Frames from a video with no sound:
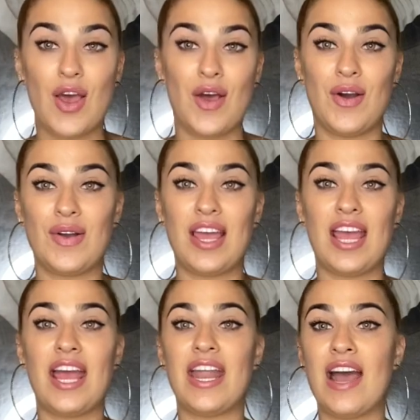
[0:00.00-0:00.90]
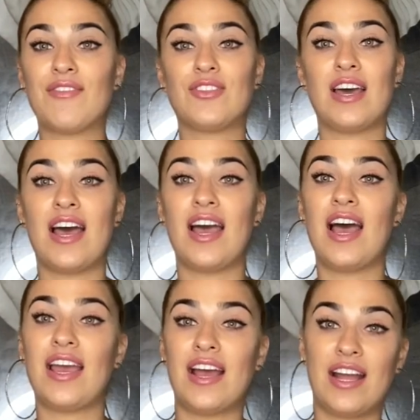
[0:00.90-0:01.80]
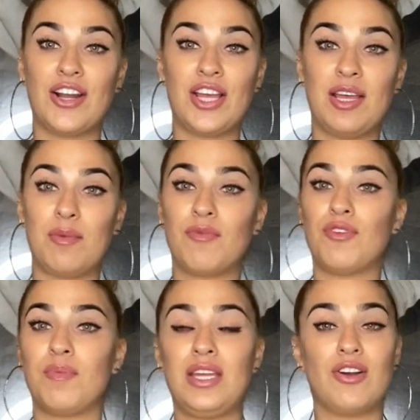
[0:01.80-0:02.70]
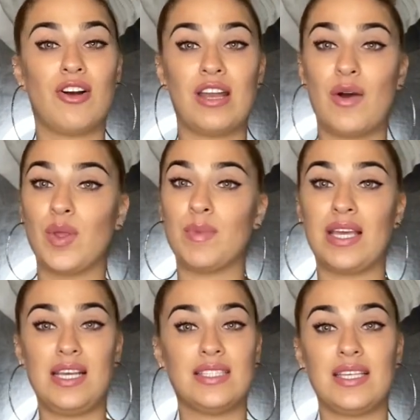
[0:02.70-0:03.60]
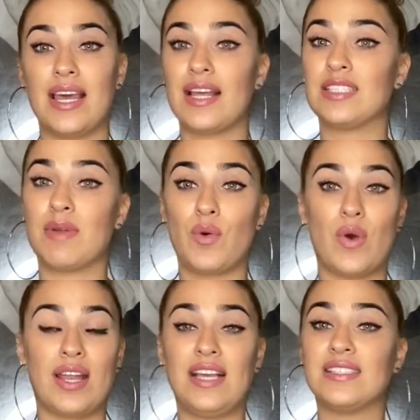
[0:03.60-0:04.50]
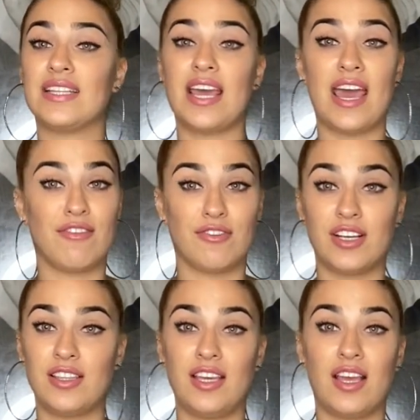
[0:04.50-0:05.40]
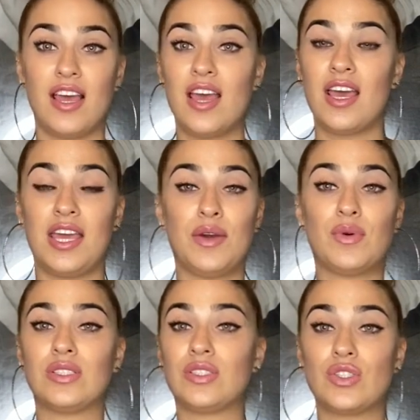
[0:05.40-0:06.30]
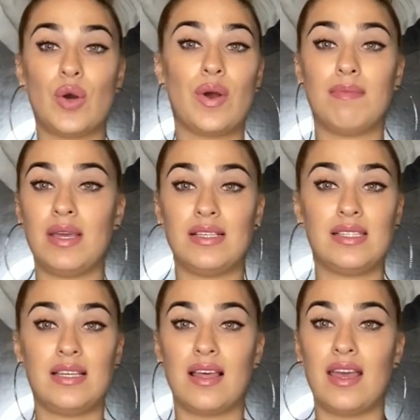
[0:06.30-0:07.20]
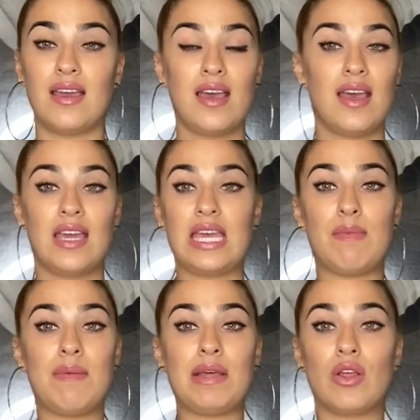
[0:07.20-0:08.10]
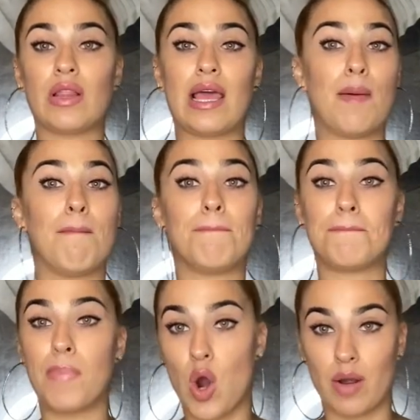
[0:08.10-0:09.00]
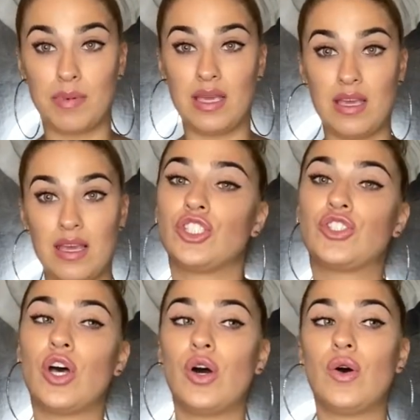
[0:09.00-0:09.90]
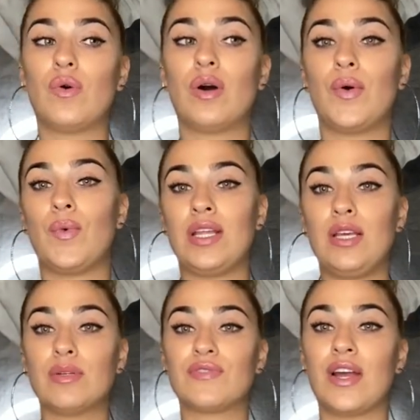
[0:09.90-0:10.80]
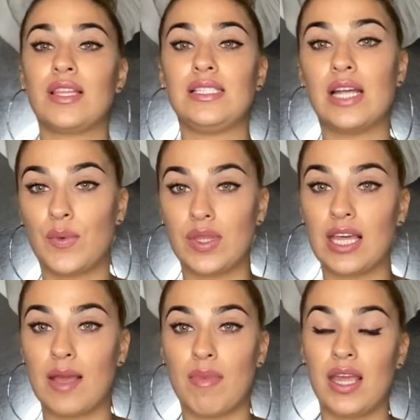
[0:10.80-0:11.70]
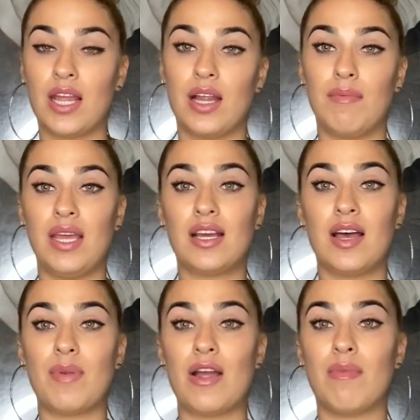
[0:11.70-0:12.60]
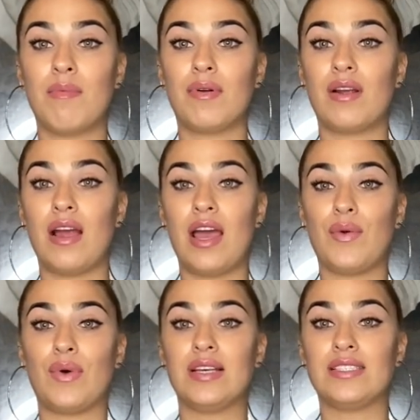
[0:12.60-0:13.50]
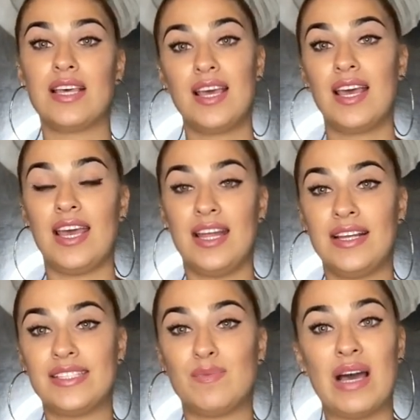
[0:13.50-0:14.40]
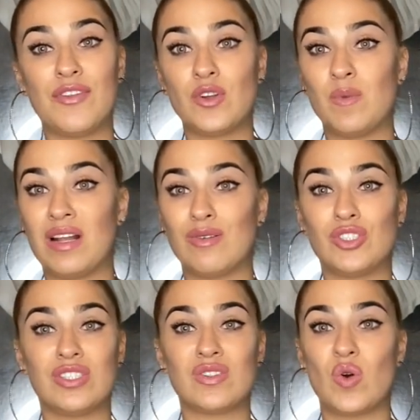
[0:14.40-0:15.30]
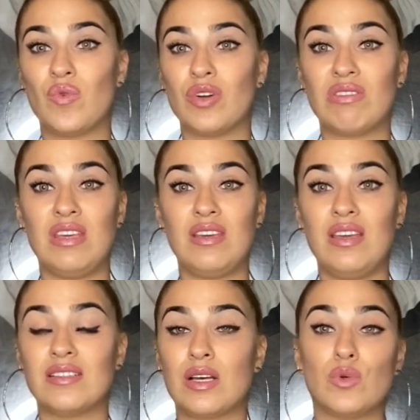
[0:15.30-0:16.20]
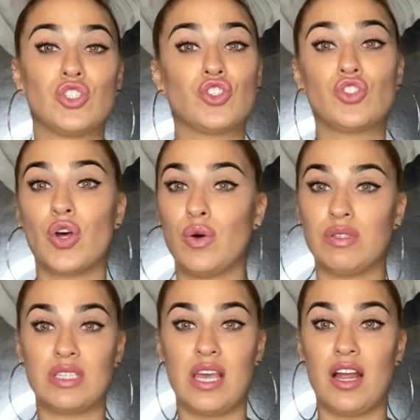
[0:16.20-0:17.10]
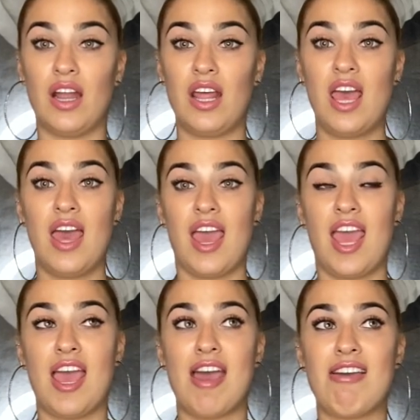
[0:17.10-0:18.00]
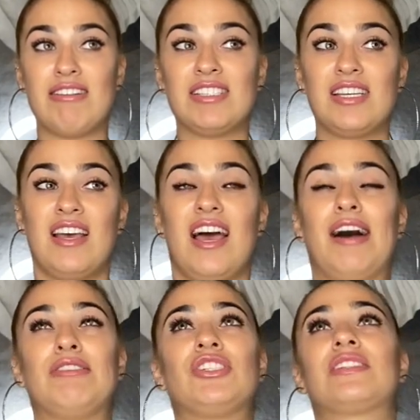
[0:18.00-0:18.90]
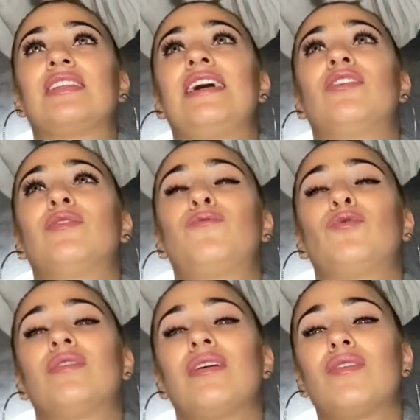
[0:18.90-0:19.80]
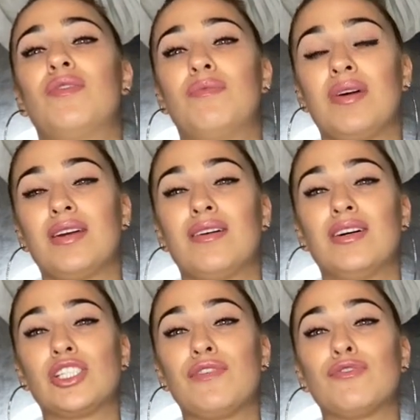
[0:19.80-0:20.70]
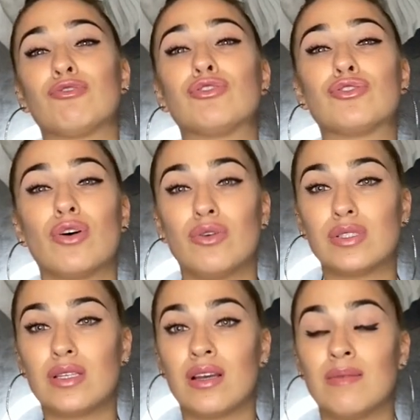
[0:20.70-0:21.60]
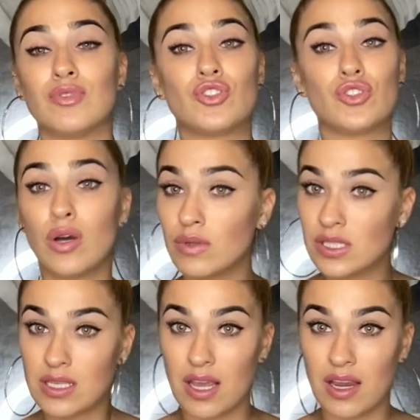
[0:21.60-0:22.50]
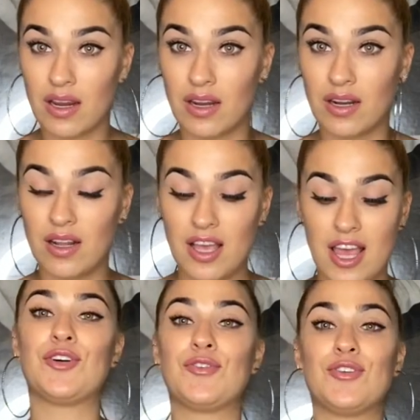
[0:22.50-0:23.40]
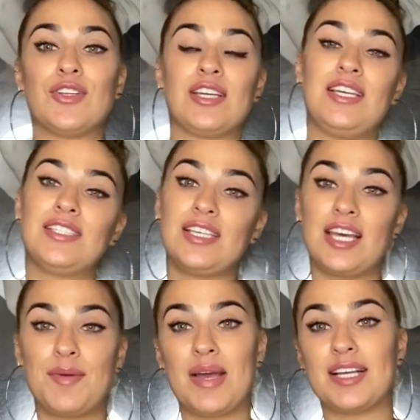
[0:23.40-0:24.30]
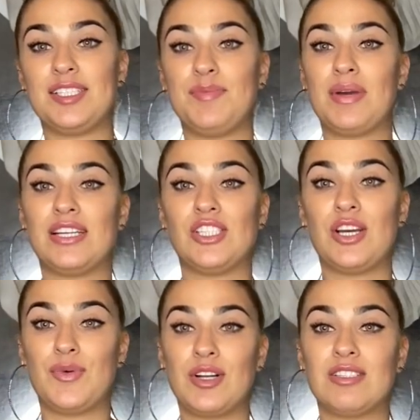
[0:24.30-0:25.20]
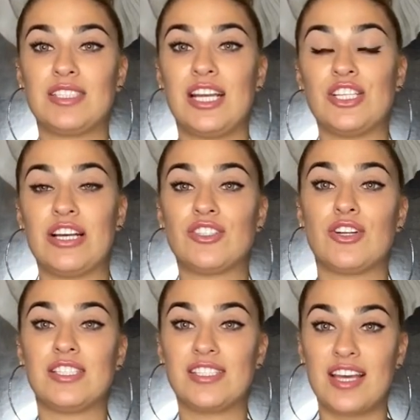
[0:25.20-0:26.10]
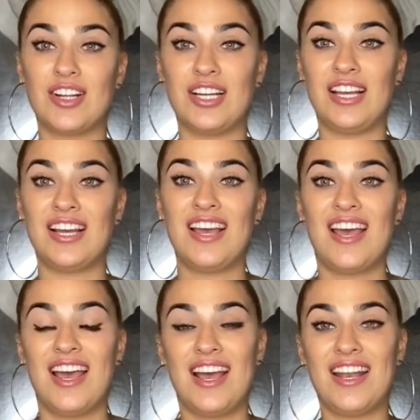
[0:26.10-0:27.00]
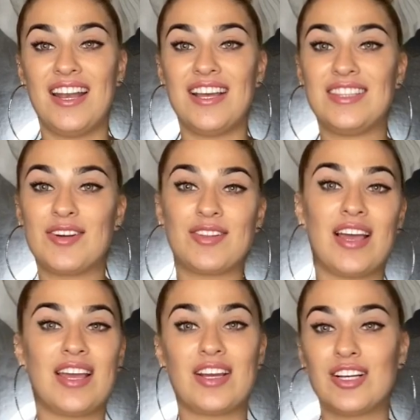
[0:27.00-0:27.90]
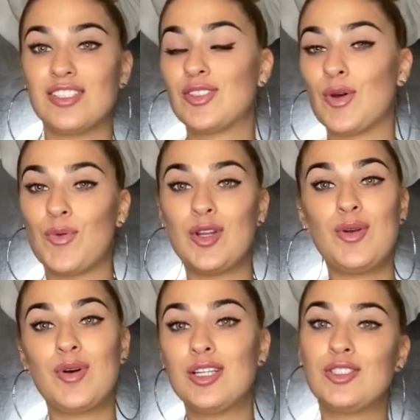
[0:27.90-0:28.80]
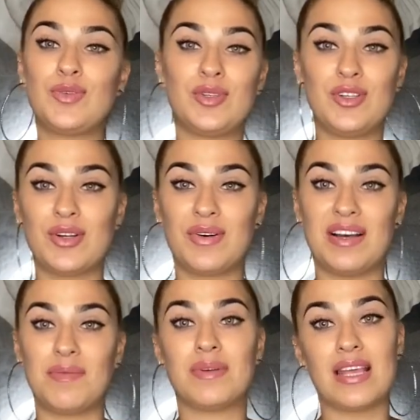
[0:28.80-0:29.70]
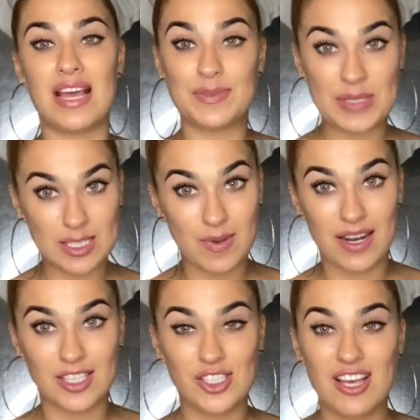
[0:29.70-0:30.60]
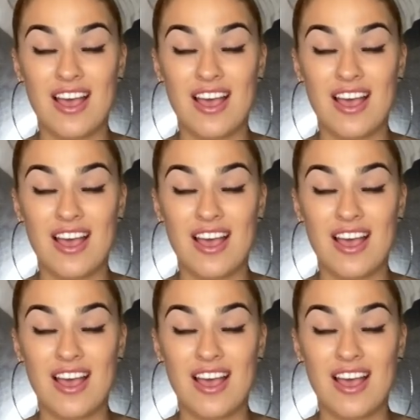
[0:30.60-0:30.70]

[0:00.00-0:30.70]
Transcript: Okay, and after that, I hired him from here on out with my quinceañeras, my weddings, and everything. It was so amazing. Like, he made me look like a Barbie. So when he was finally done with like my hair and makeup, I remember I was in his bathroom and I was just overthinking because I was so scared. And I was just laying on the floor like, oh my gosh, I feel so sick. I'm so scared. So for the Quinceañera magazine pageant, I went on stage and I started stuttering. And they're like, so what do you want to do when you grow up? But they asked me in Spanish.